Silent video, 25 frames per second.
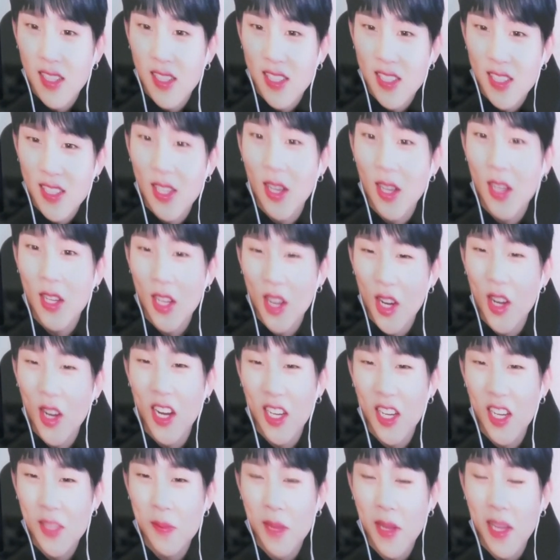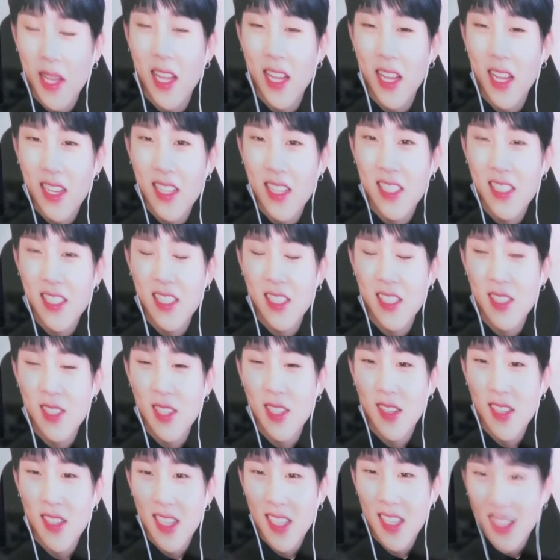So you're speaking English is so
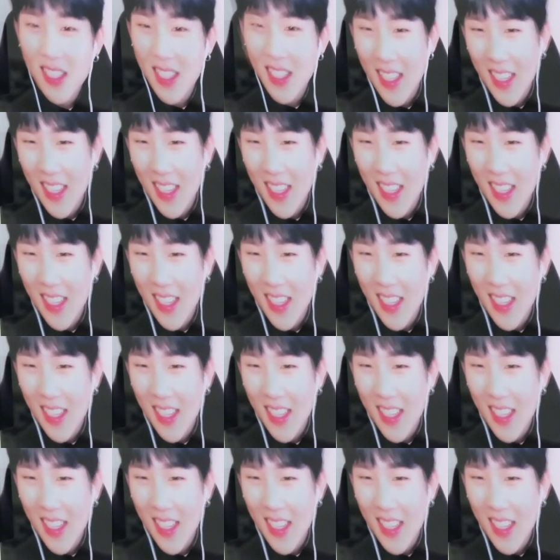good?